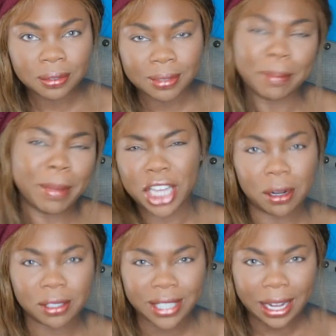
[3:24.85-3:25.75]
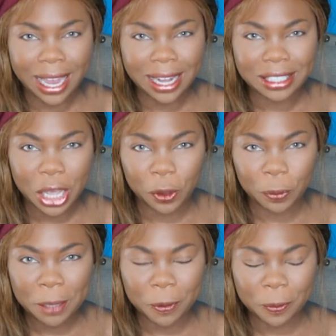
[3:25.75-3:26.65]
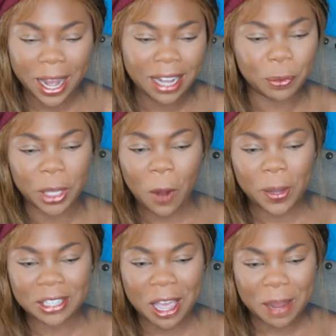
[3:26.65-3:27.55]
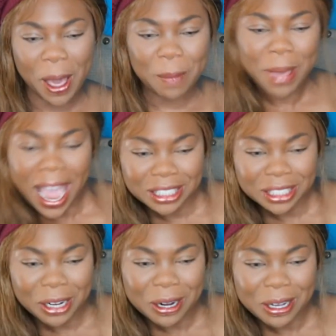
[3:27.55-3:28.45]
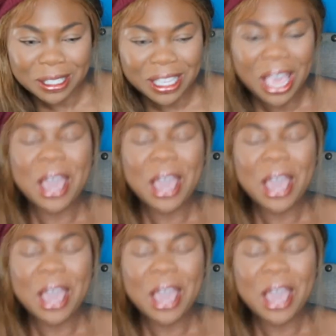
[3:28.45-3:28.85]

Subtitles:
Like my channel's dedicated to other people, right? We always talk about pageant girls.